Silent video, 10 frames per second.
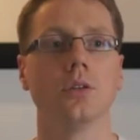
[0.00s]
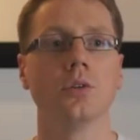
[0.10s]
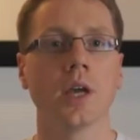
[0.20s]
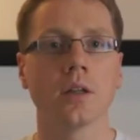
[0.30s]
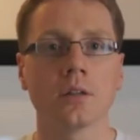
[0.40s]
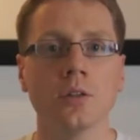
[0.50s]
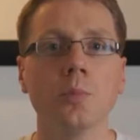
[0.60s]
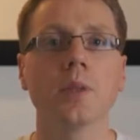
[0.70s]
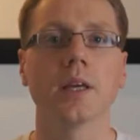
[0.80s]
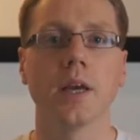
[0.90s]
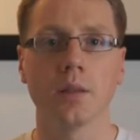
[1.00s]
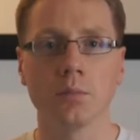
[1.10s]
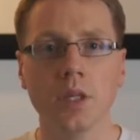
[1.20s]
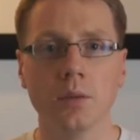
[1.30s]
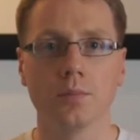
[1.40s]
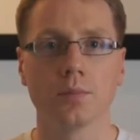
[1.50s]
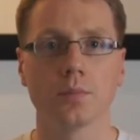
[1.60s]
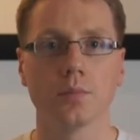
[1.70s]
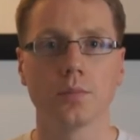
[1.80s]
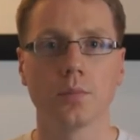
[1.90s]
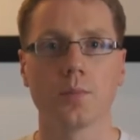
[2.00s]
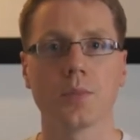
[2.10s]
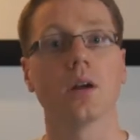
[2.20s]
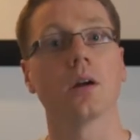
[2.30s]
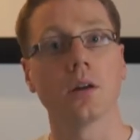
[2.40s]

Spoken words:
You cannot duplicate me. There